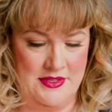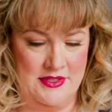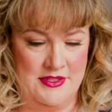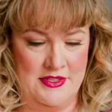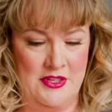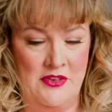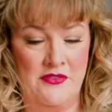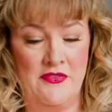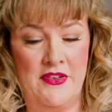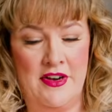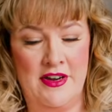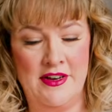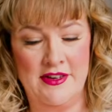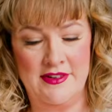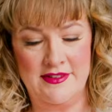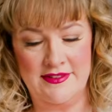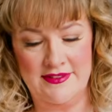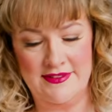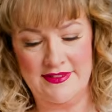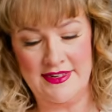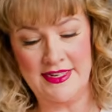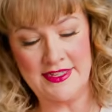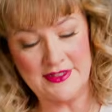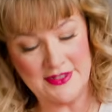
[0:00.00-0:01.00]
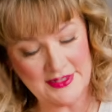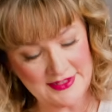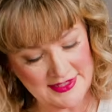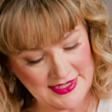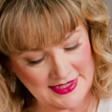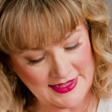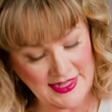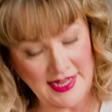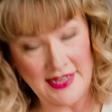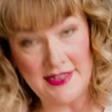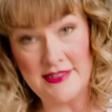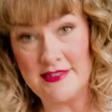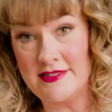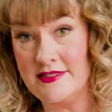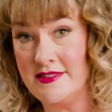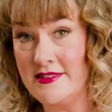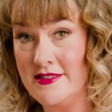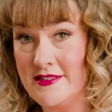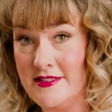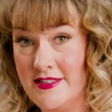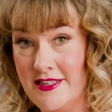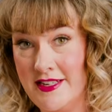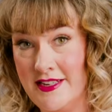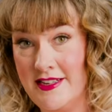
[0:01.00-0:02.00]
far it looks like that's
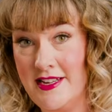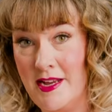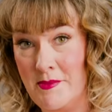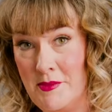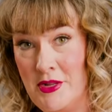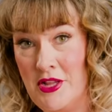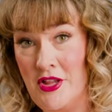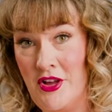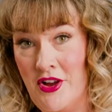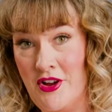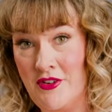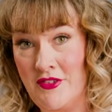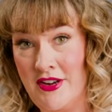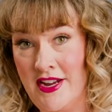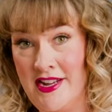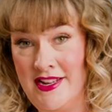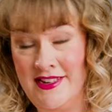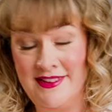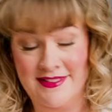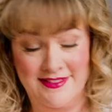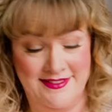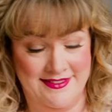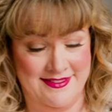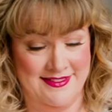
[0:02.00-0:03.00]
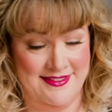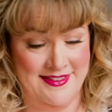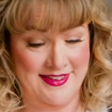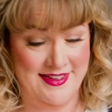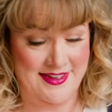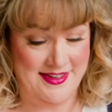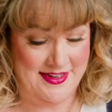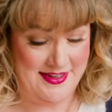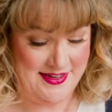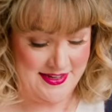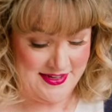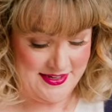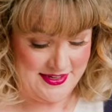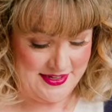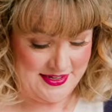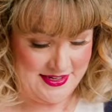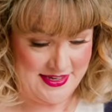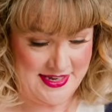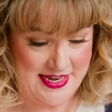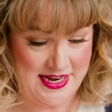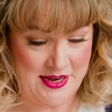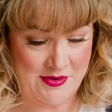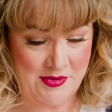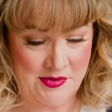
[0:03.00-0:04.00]
looking coming along, right?
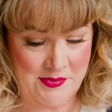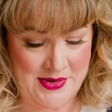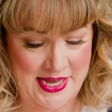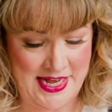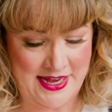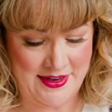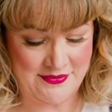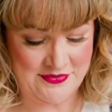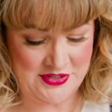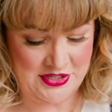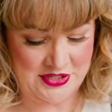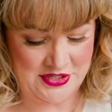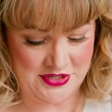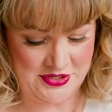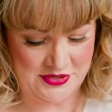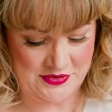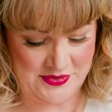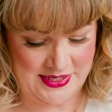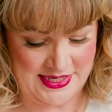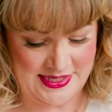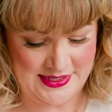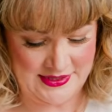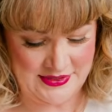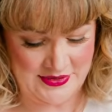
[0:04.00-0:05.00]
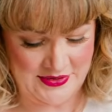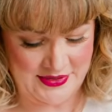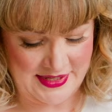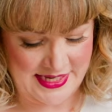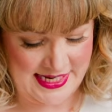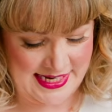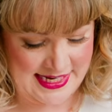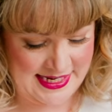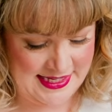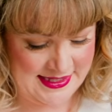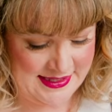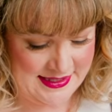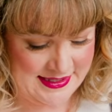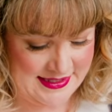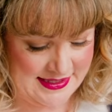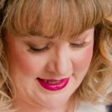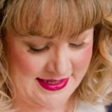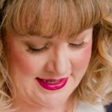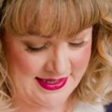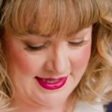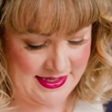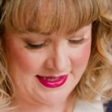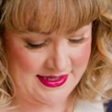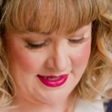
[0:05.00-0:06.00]
Now what we have to do is on the
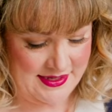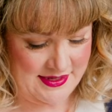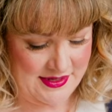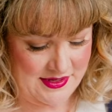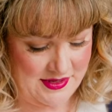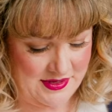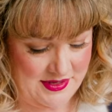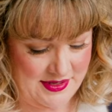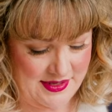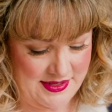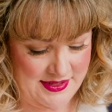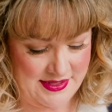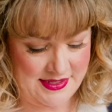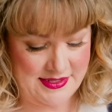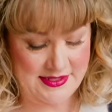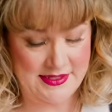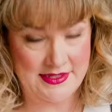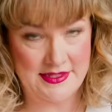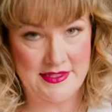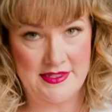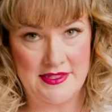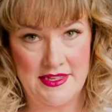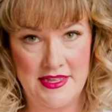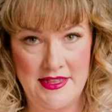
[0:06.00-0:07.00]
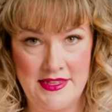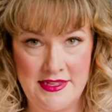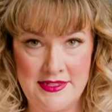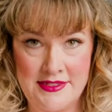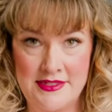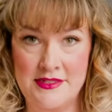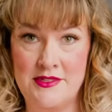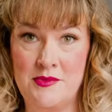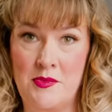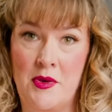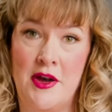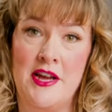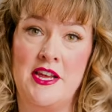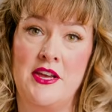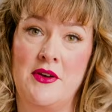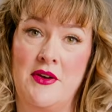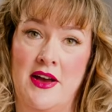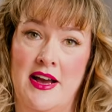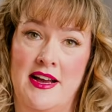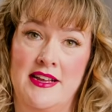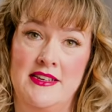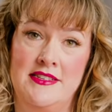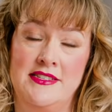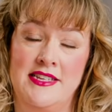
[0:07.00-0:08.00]
inside. This is why you
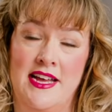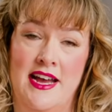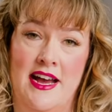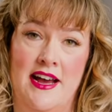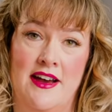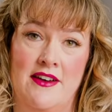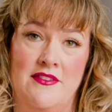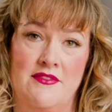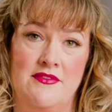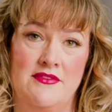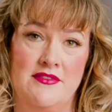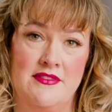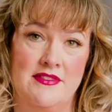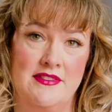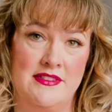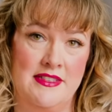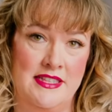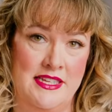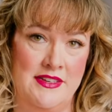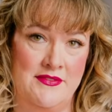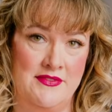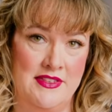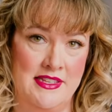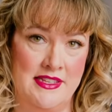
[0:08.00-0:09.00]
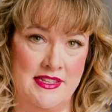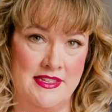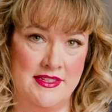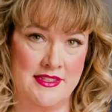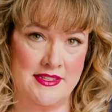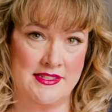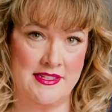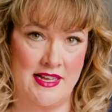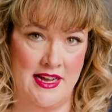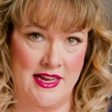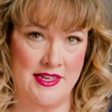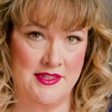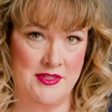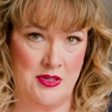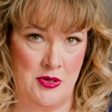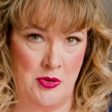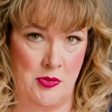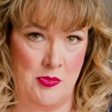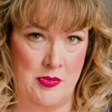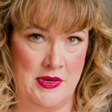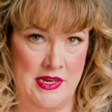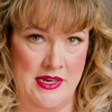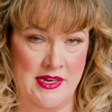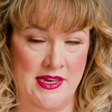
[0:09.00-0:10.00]
had to leave the little sides
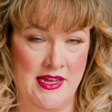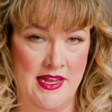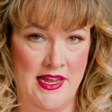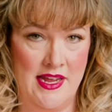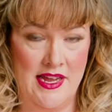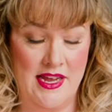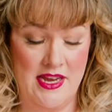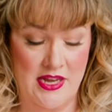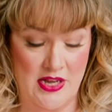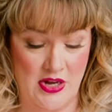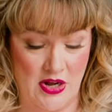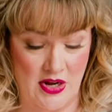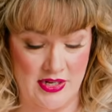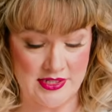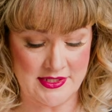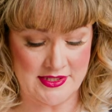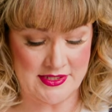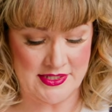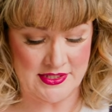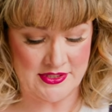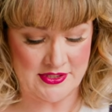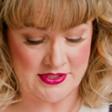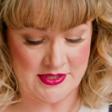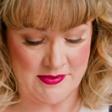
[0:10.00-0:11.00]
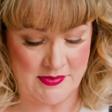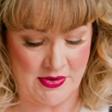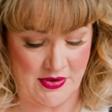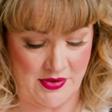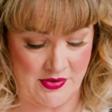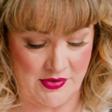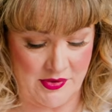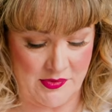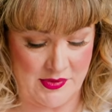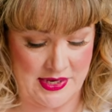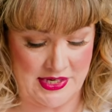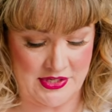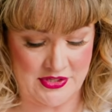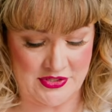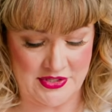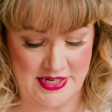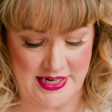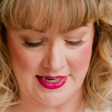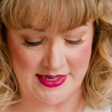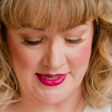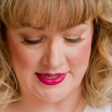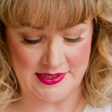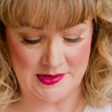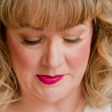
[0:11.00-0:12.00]
open, not stitch them all the way shut,
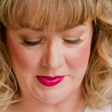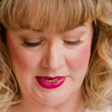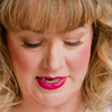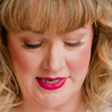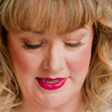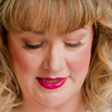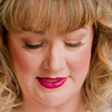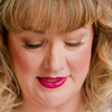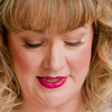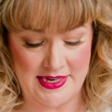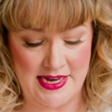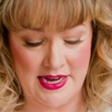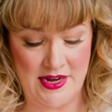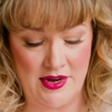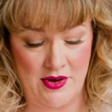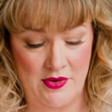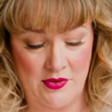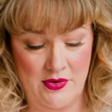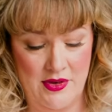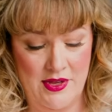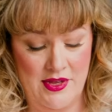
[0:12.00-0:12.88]
is because now,